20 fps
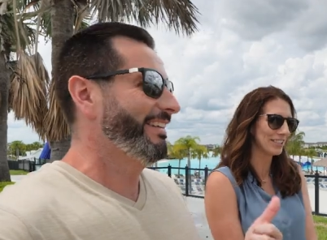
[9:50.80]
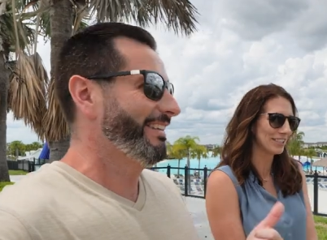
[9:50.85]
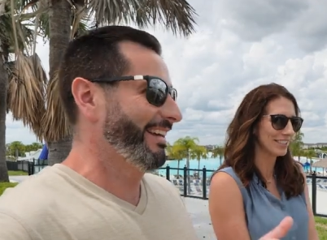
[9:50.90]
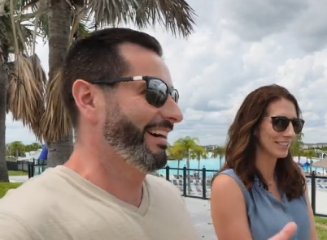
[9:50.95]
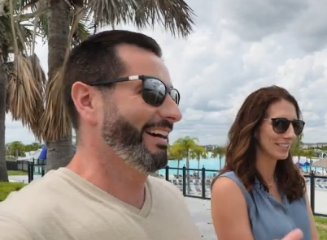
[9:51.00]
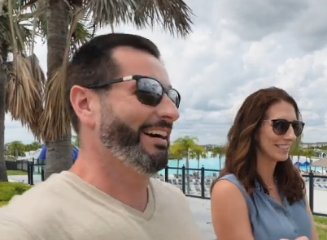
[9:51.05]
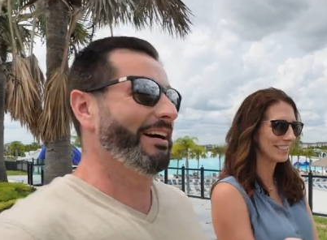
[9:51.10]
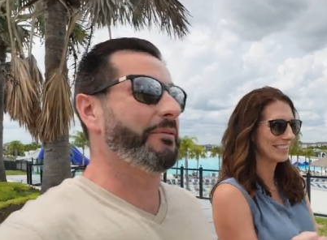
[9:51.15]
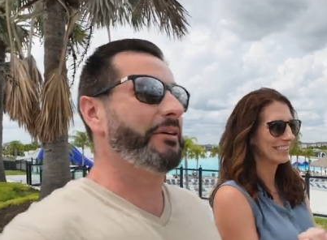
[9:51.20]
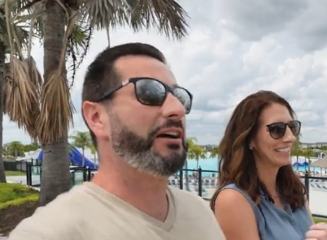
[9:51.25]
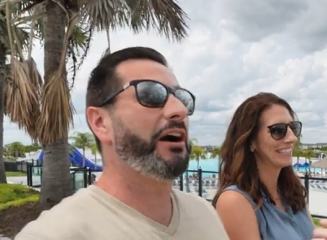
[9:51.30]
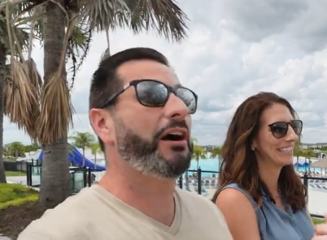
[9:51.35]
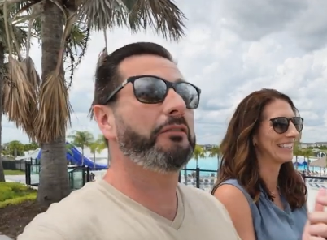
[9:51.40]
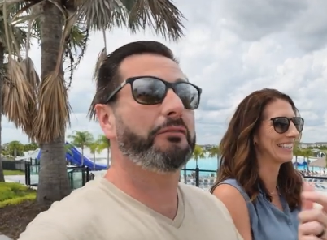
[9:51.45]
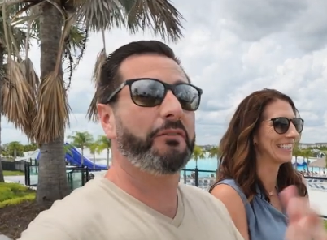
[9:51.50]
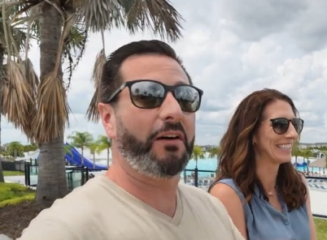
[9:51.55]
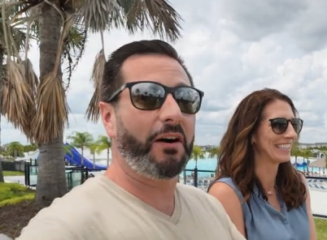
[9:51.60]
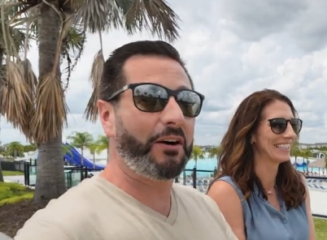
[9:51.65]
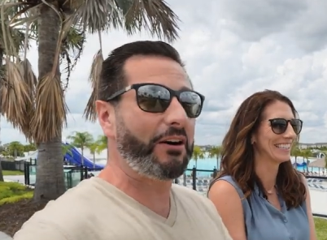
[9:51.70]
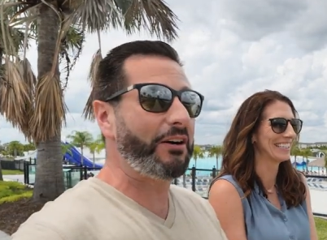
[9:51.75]
Speaker 1: yeah, and we
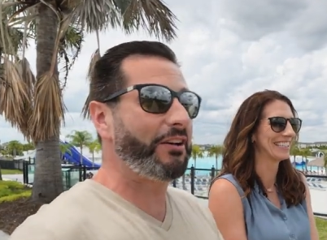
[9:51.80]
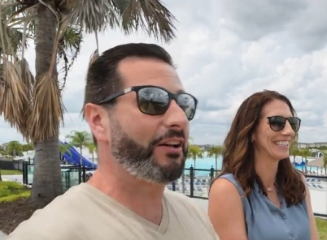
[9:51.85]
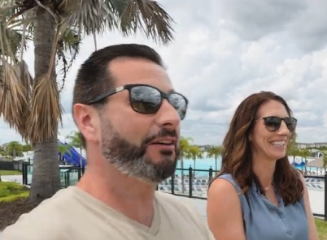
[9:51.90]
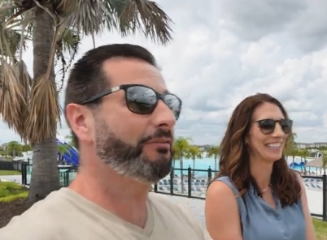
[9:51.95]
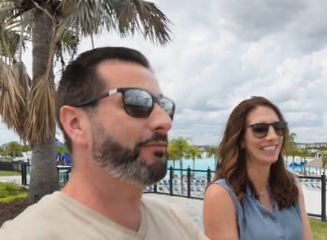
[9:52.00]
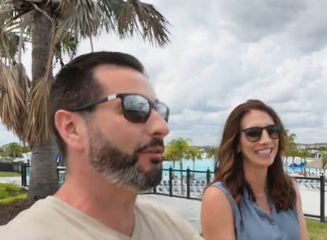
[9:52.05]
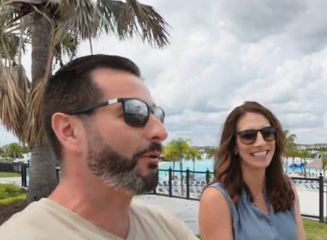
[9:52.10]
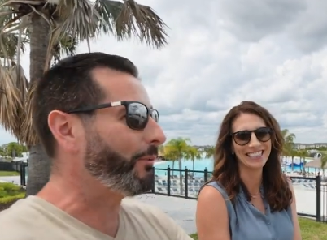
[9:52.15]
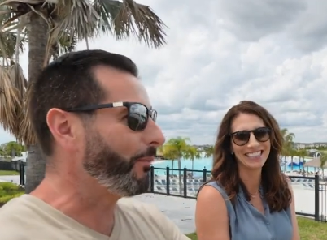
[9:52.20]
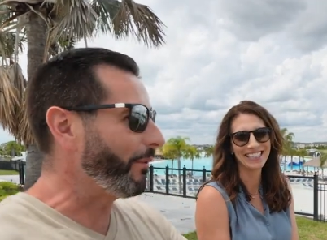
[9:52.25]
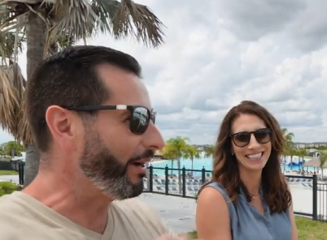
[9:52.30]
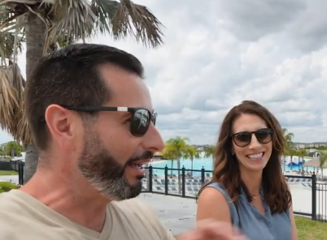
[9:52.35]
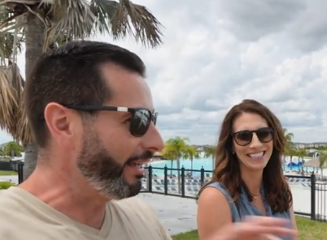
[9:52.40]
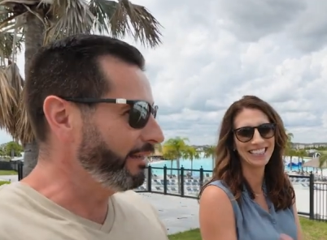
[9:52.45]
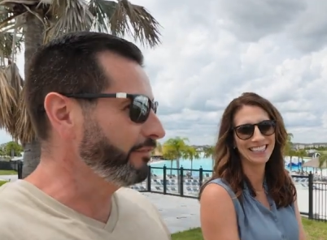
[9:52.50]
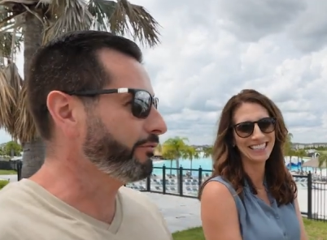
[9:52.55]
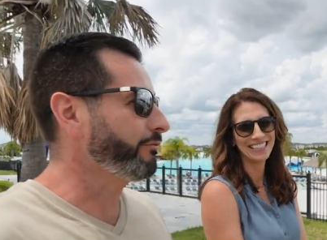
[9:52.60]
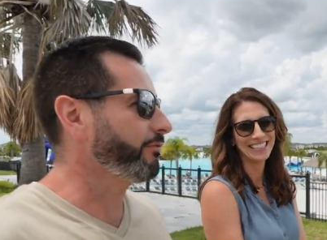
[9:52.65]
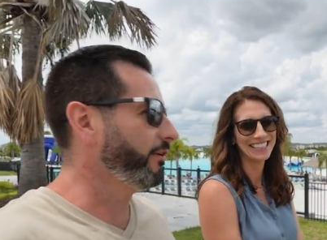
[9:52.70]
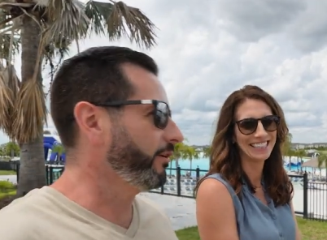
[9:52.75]
are far enough
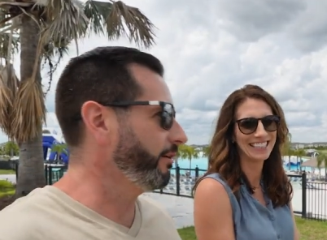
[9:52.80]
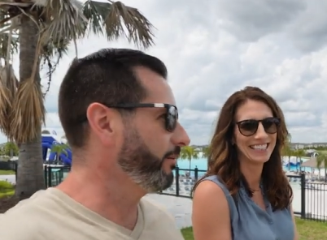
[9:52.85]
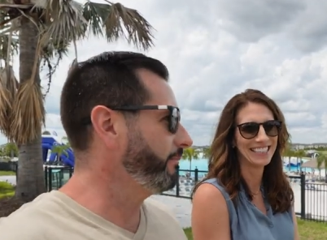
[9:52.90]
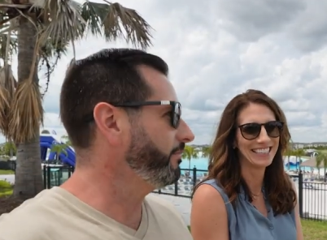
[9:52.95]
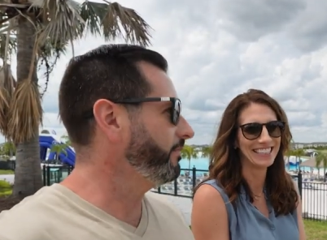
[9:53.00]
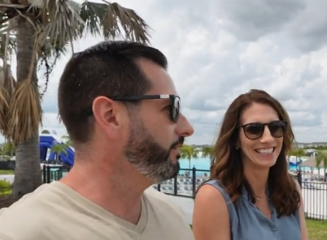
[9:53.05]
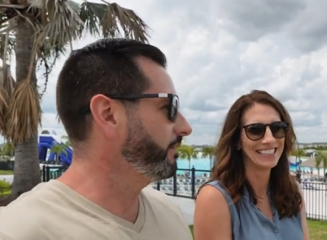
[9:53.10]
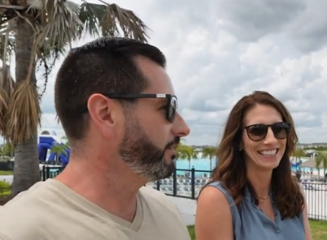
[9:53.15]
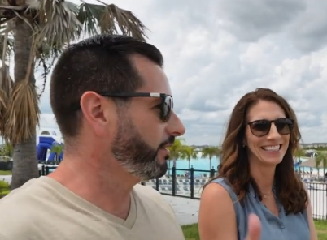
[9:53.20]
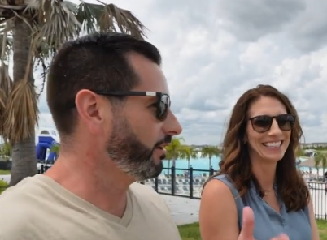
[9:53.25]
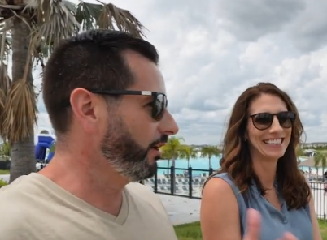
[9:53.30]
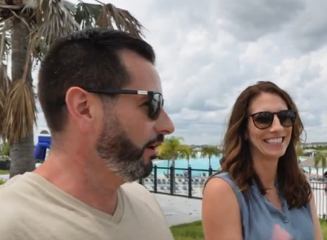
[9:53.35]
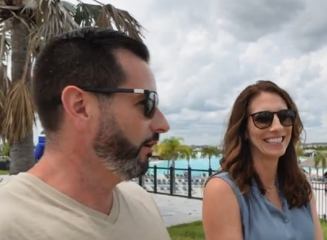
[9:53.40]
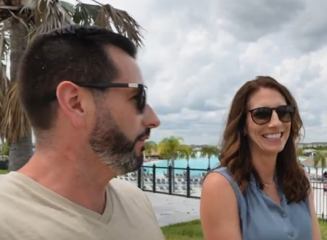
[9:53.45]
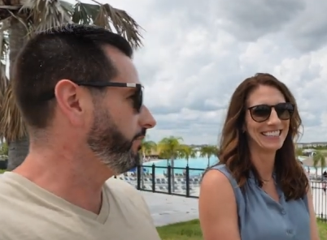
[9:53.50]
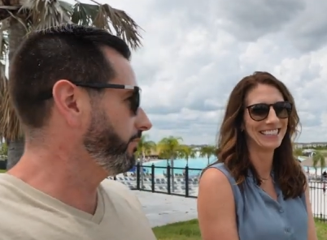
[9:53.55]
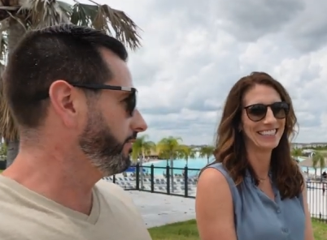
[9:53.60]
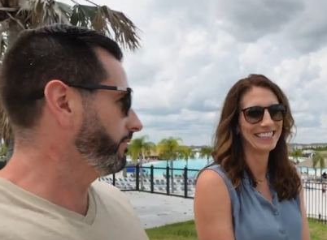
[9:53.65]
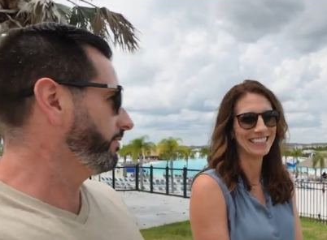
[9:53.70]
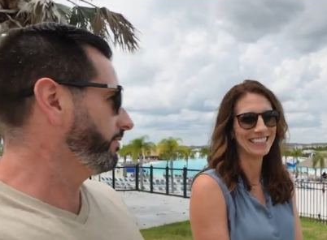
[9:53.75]
away from the Gulf